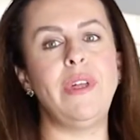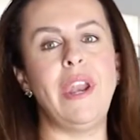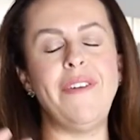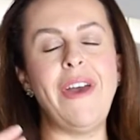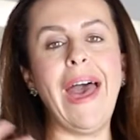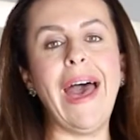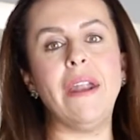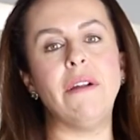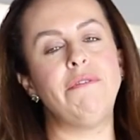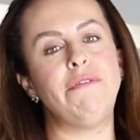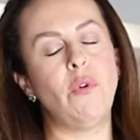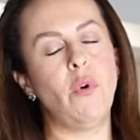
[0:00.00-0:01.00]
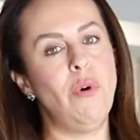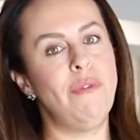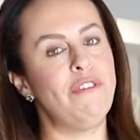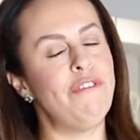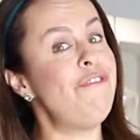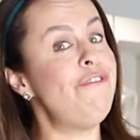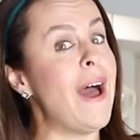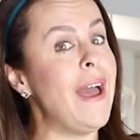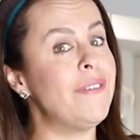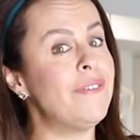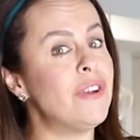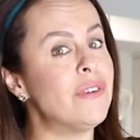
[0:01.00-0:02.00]
that I had them for over
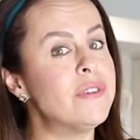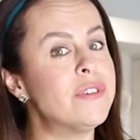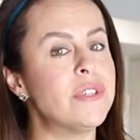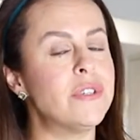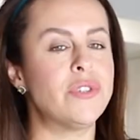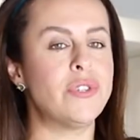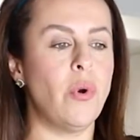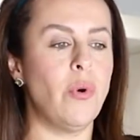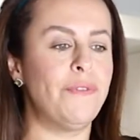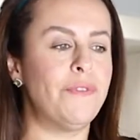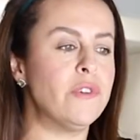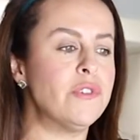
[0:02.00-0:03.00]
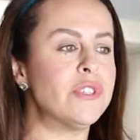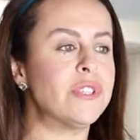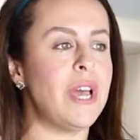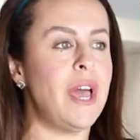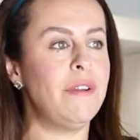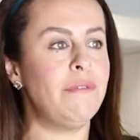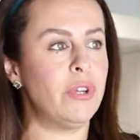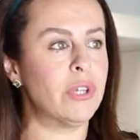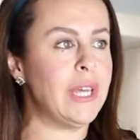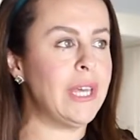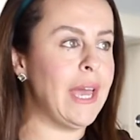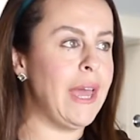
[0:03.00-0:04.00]
5 years. And so if you're just kind of
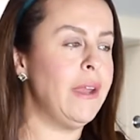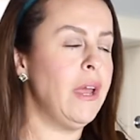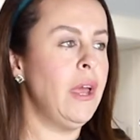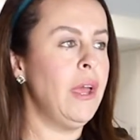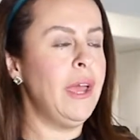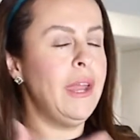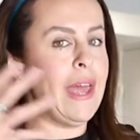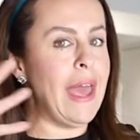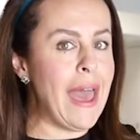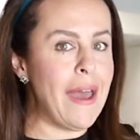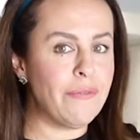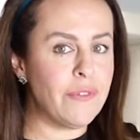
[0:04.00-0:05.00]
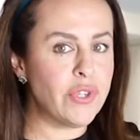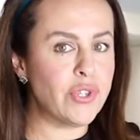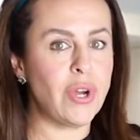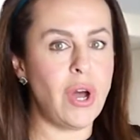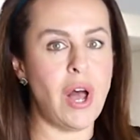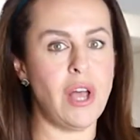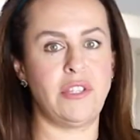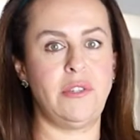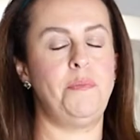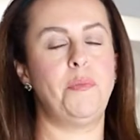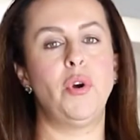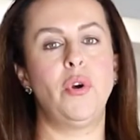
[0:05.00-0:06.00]
looking at an average
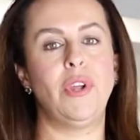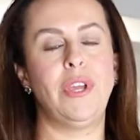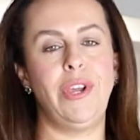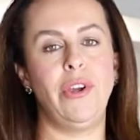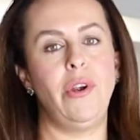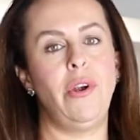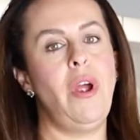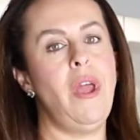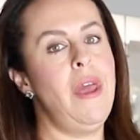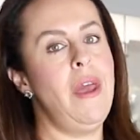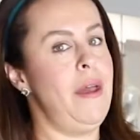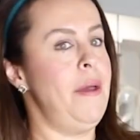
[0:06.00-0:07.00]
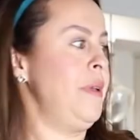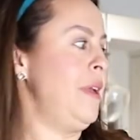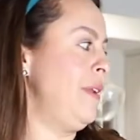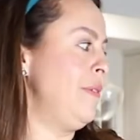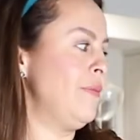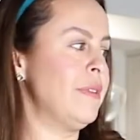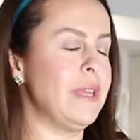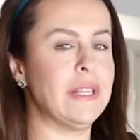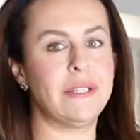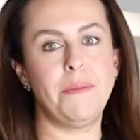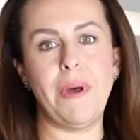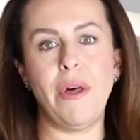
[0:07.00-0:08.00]
cost per year, I mean,
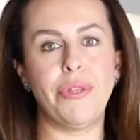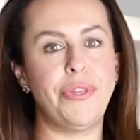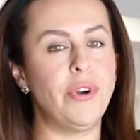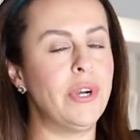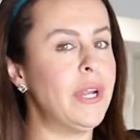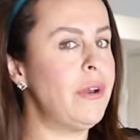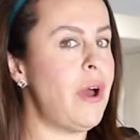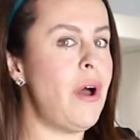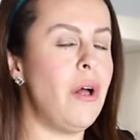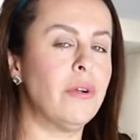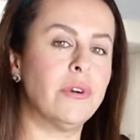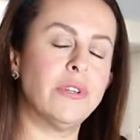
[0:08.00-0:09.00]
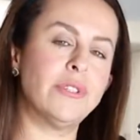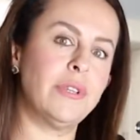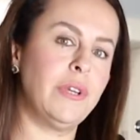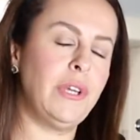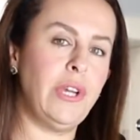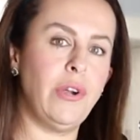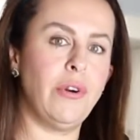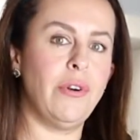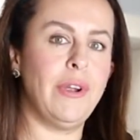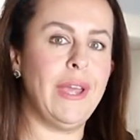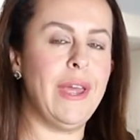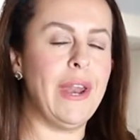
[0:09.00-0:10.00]
it's about $30 a
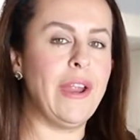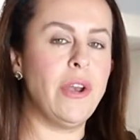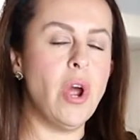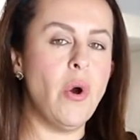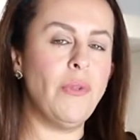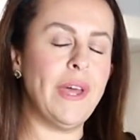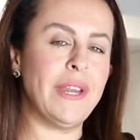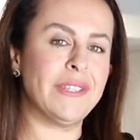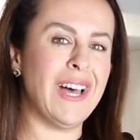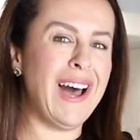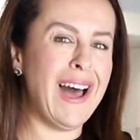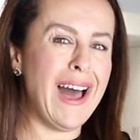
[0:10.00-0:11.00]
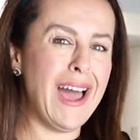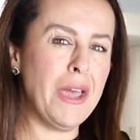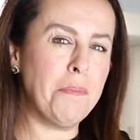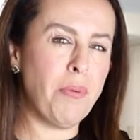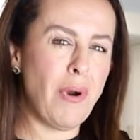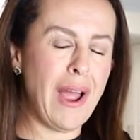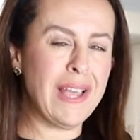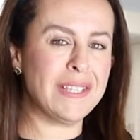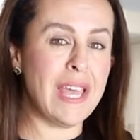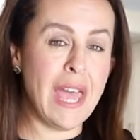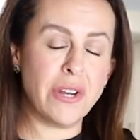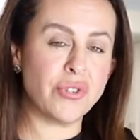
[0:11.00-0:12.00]
year. And I know that it's a high
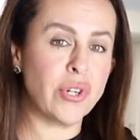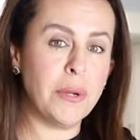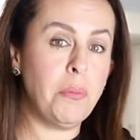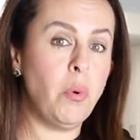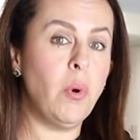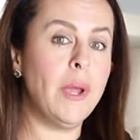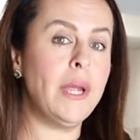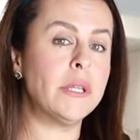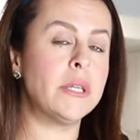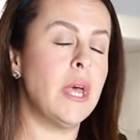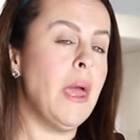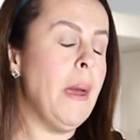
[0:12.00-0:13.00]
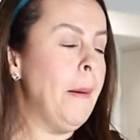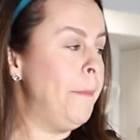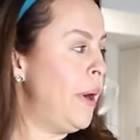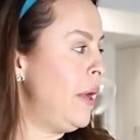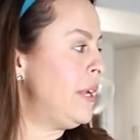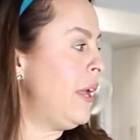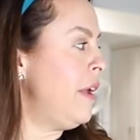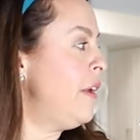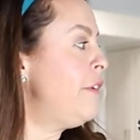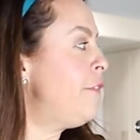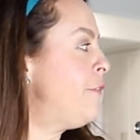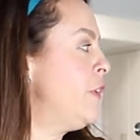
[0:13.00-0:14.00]
price entry point, but
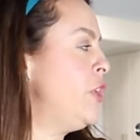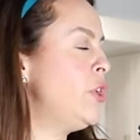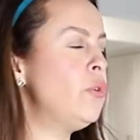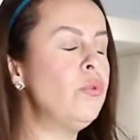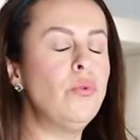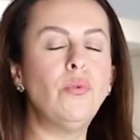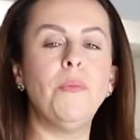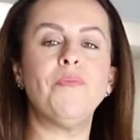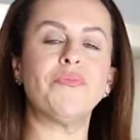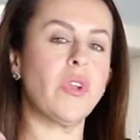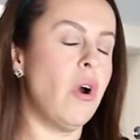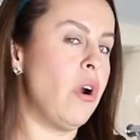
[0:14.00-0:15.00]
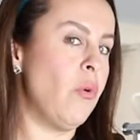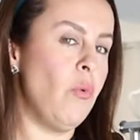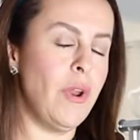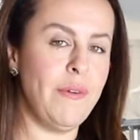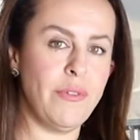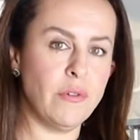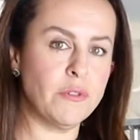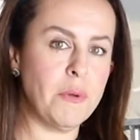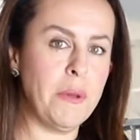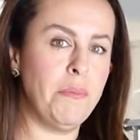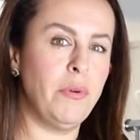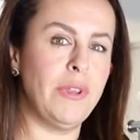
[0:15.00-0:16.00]
if you are one of those
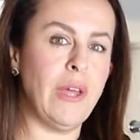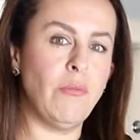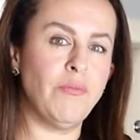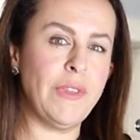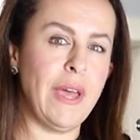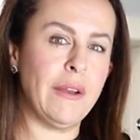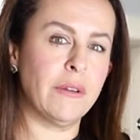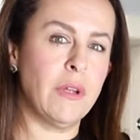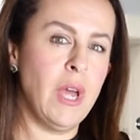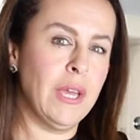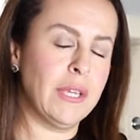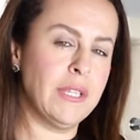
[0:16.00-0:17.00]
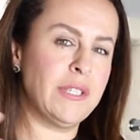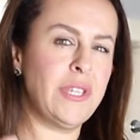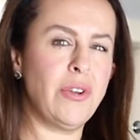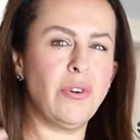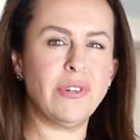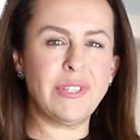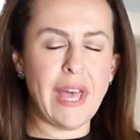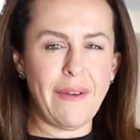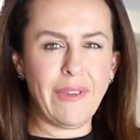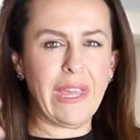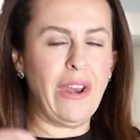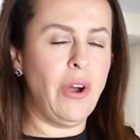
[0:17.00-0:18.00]
people that considers
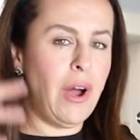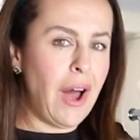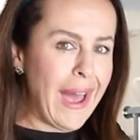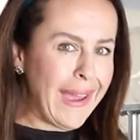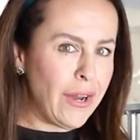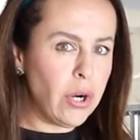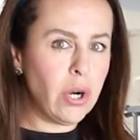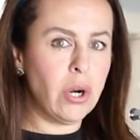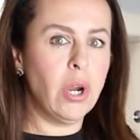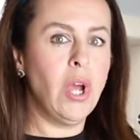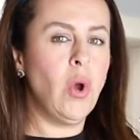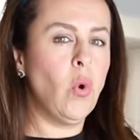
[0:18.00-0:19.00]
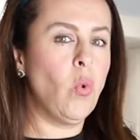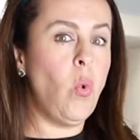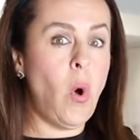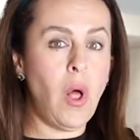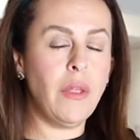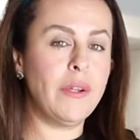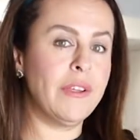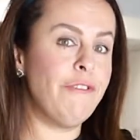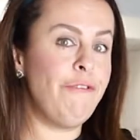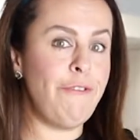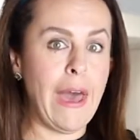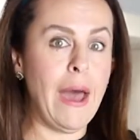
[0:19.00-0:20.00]
having a higher quality
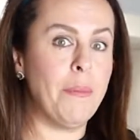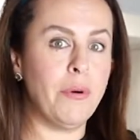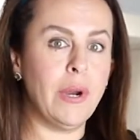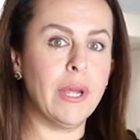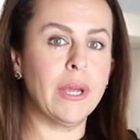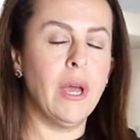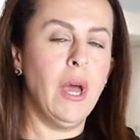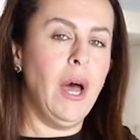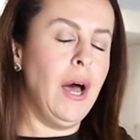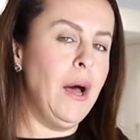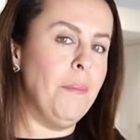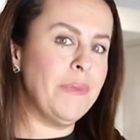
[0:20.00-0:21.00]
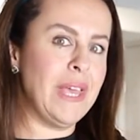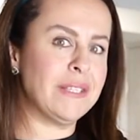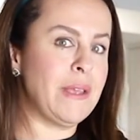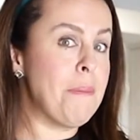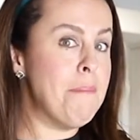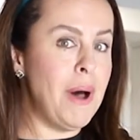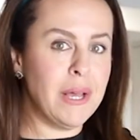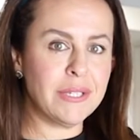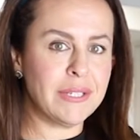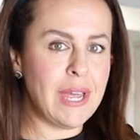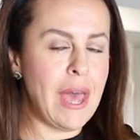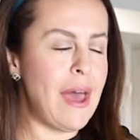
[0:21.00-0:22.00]
fabric is a
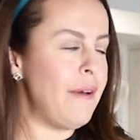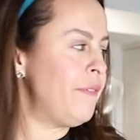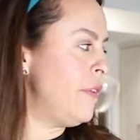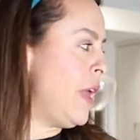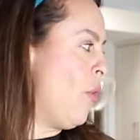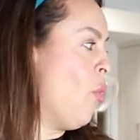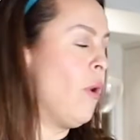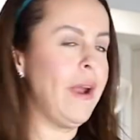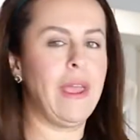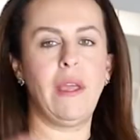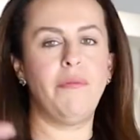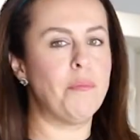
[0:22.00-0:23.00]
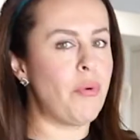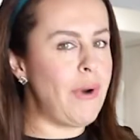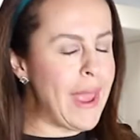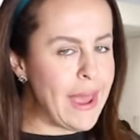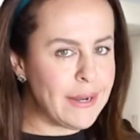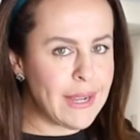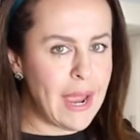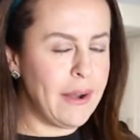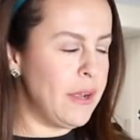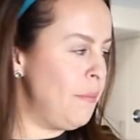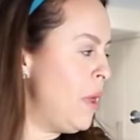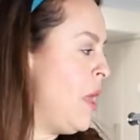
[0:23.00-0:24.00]
must-have or a brand
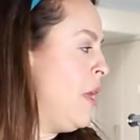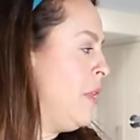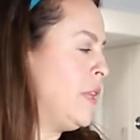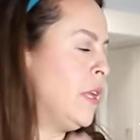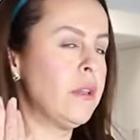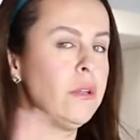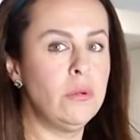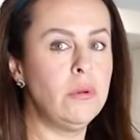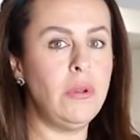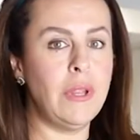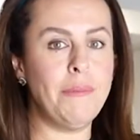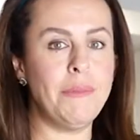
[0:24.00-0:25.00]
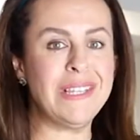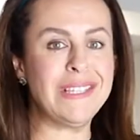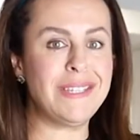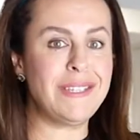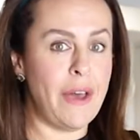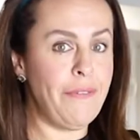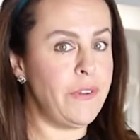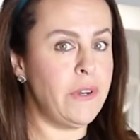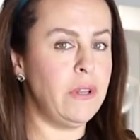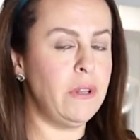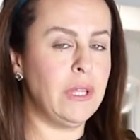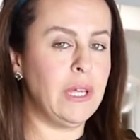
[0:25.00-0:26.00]
item, then Lululemon is
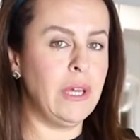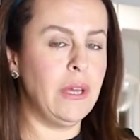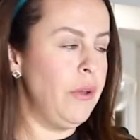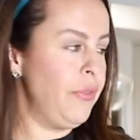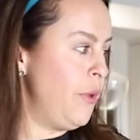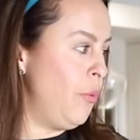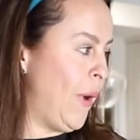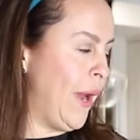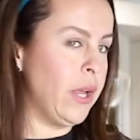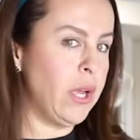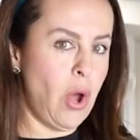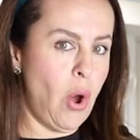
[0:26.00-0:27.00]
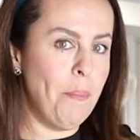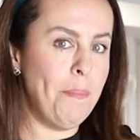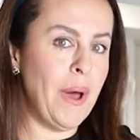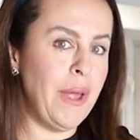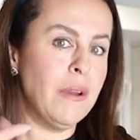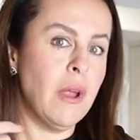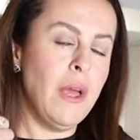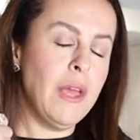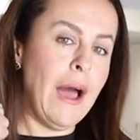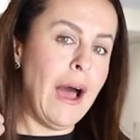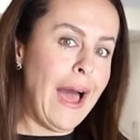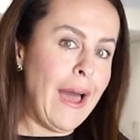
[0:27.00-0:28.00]
definitely the way to go. But
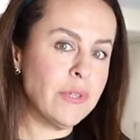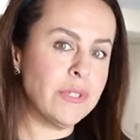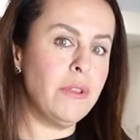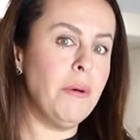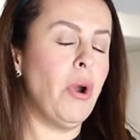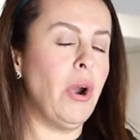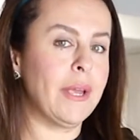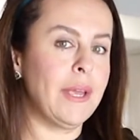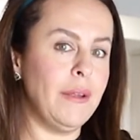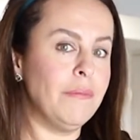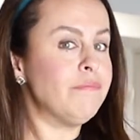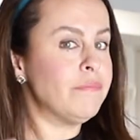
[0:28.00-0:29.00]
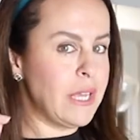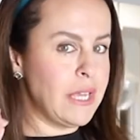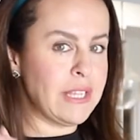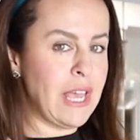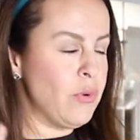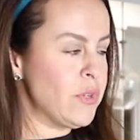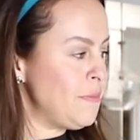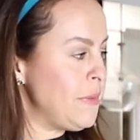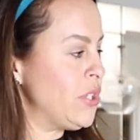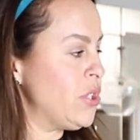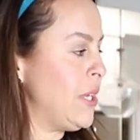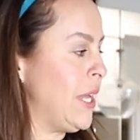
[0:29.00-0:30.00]
I was in the market, as I was
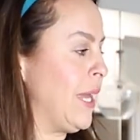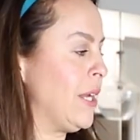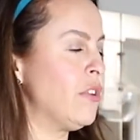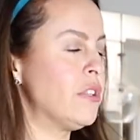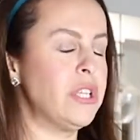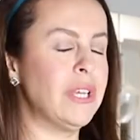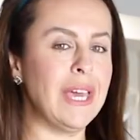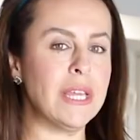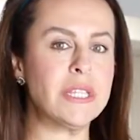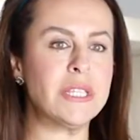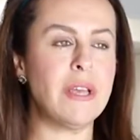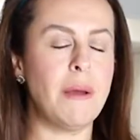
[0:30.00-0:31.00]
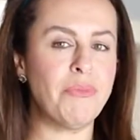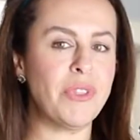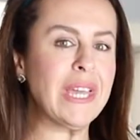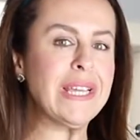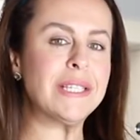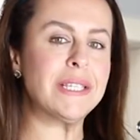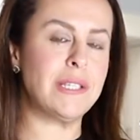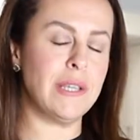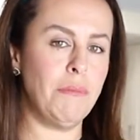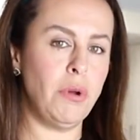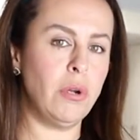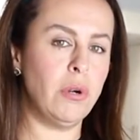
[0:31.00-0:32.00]
mentioning, to get something
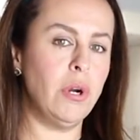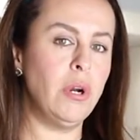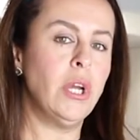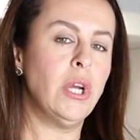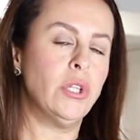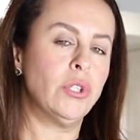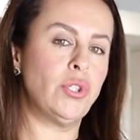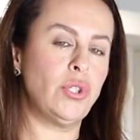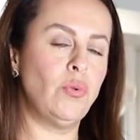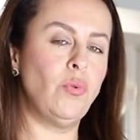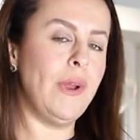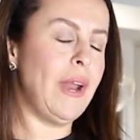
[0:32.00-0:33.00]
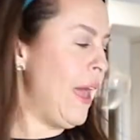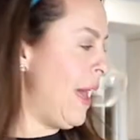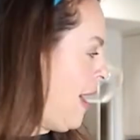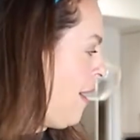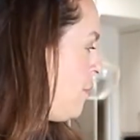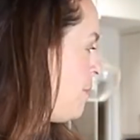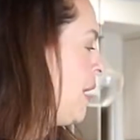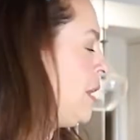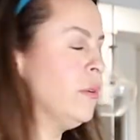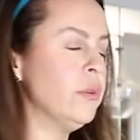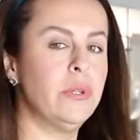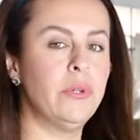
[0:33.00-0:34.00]
similar to what I have with my
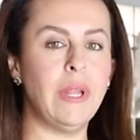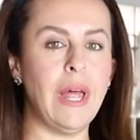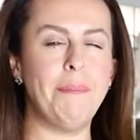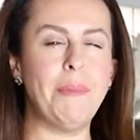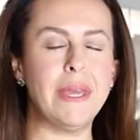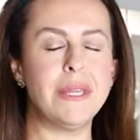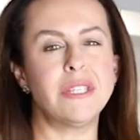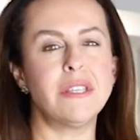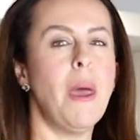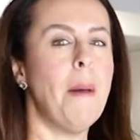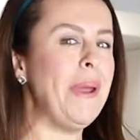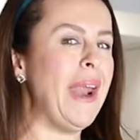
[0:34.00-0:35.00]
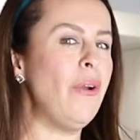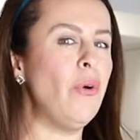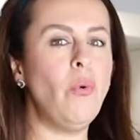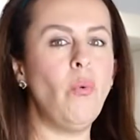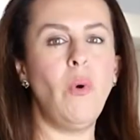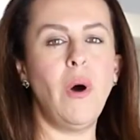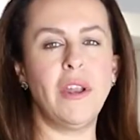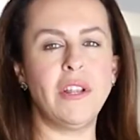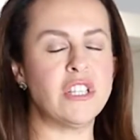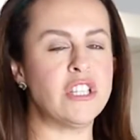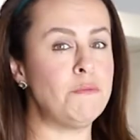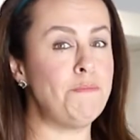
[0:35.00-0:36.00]
Lululemons, but I don't want
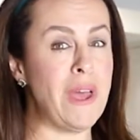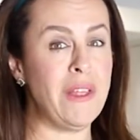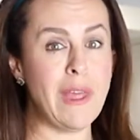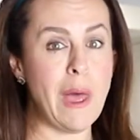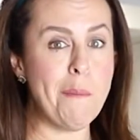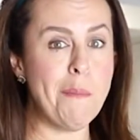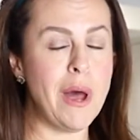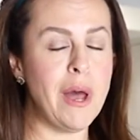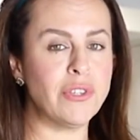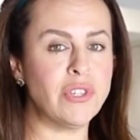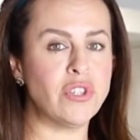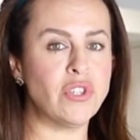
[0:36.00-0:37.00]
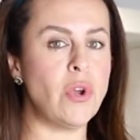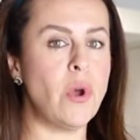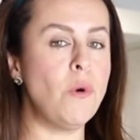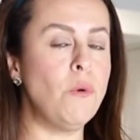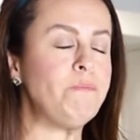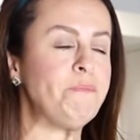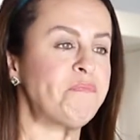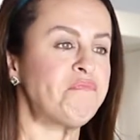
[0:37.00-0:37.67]
to spend that much. And so